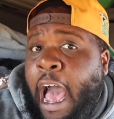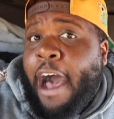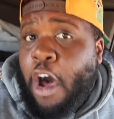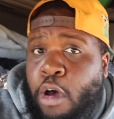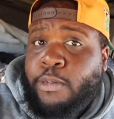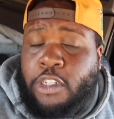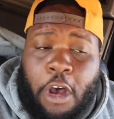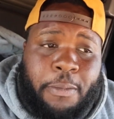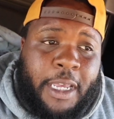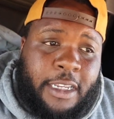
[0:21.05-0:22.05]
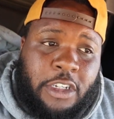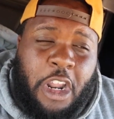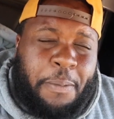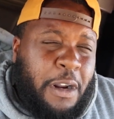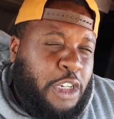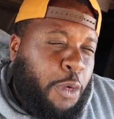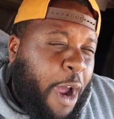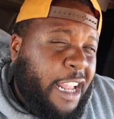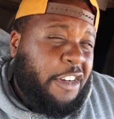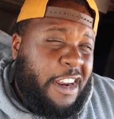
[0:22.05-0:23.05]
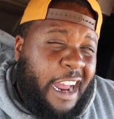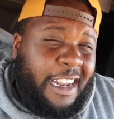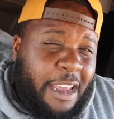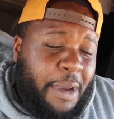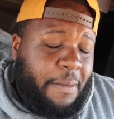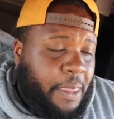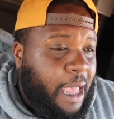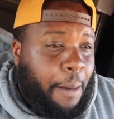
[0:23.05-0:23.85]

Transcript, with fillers: I hope so because it's gonna put us right there at our limit.